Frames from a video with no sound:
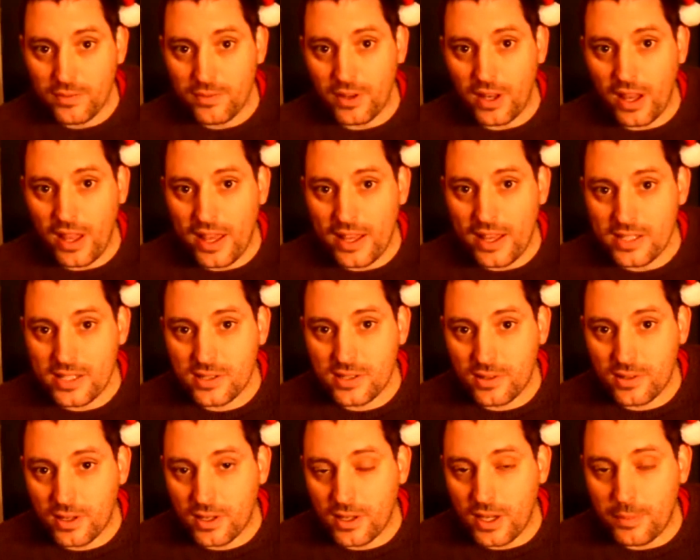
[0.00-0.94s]
for the
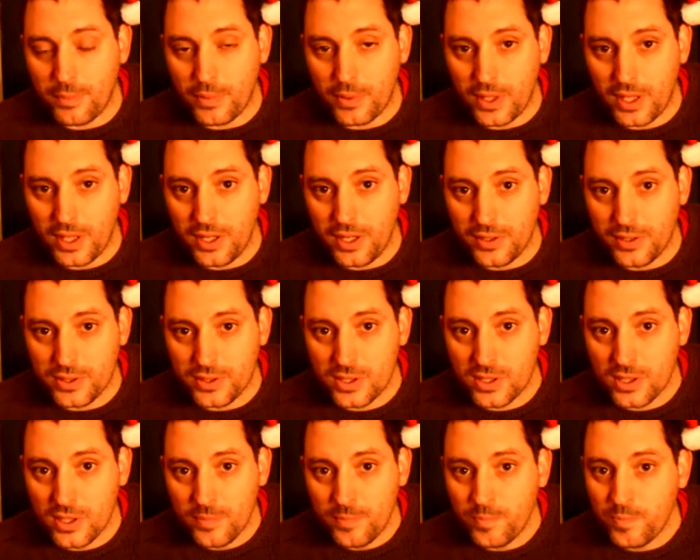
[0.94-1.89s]
last couple of
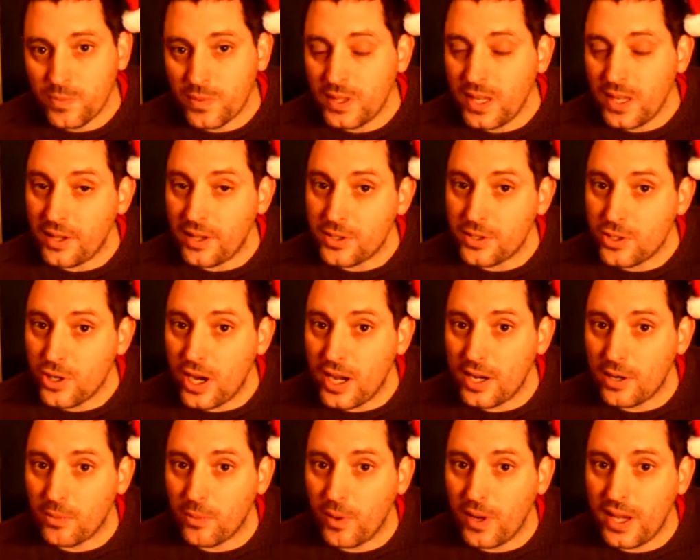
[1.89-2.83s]
years. Now they're
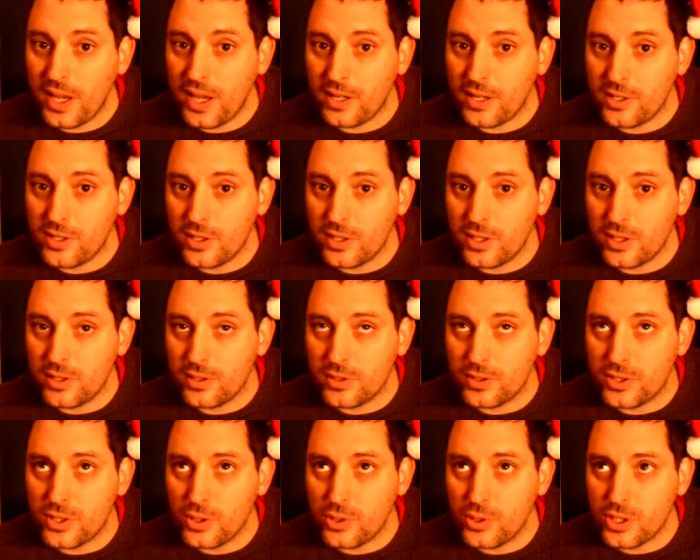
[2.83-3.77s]
trying to
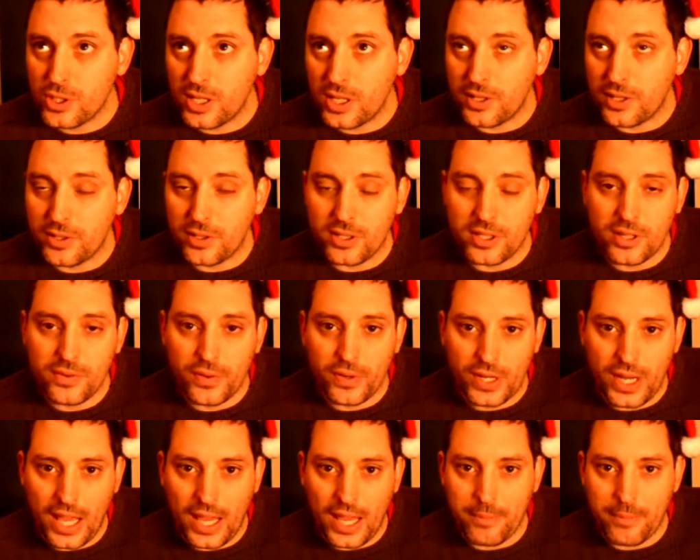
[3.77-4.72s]
reintroduce it under a
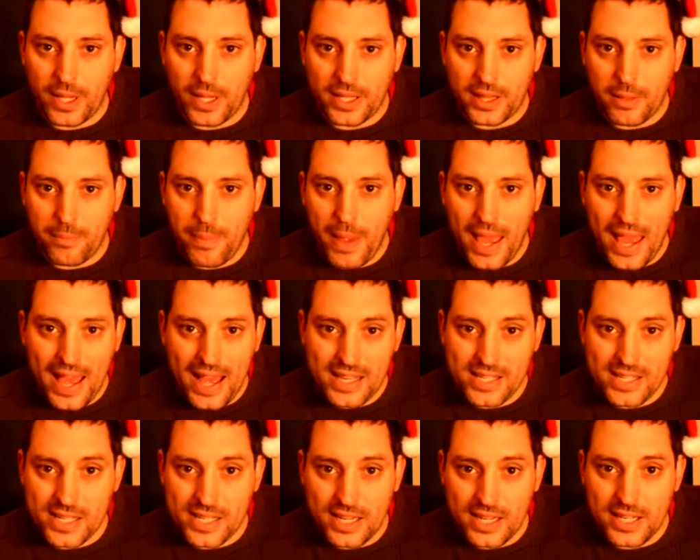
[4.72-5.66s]
different name, like the Pass